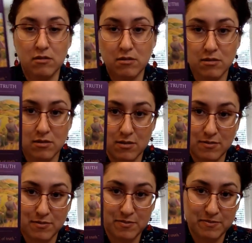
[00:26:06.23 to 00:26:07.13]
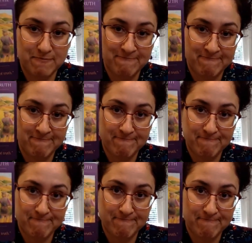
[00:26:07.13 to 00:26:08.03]

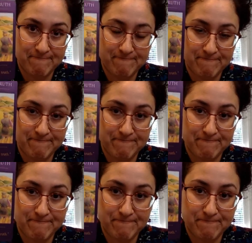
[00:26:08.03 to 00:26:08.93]
No one is speaking in this clip.